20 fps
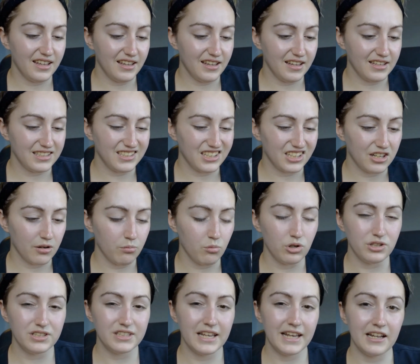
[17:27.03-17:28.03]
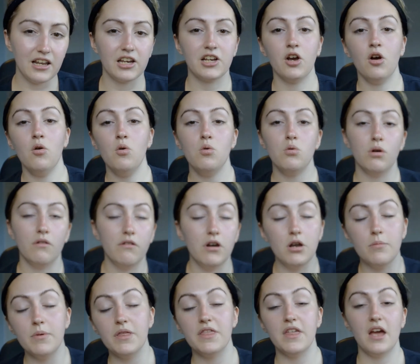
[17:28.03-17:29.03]
it's like, I wouldn't say like, oh,
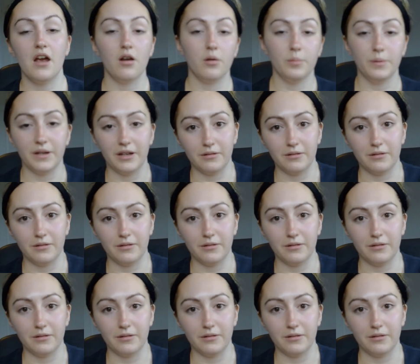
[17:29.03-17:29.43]
aromatherapy,